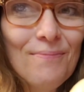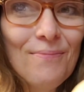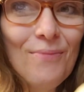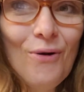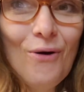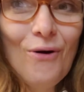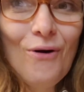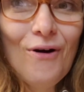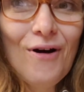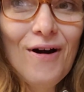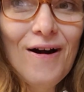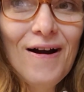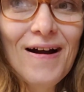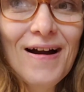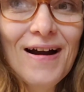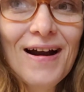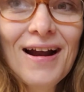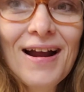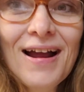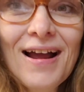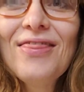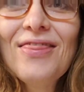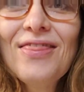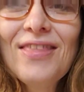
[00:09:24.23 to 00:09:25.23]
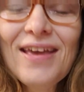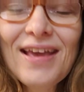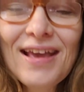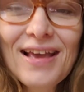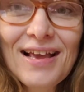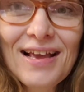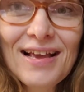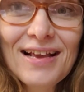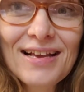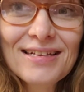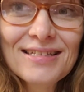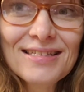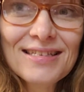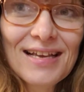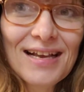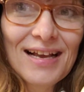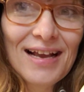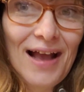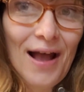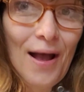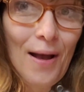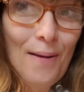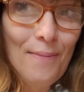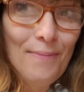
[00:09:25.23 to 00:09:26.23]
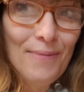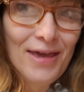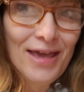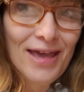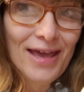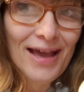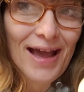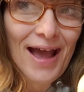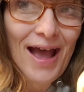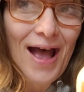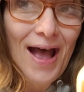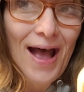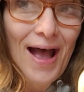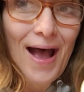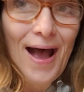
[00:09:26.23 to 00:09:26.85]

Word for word: more things coming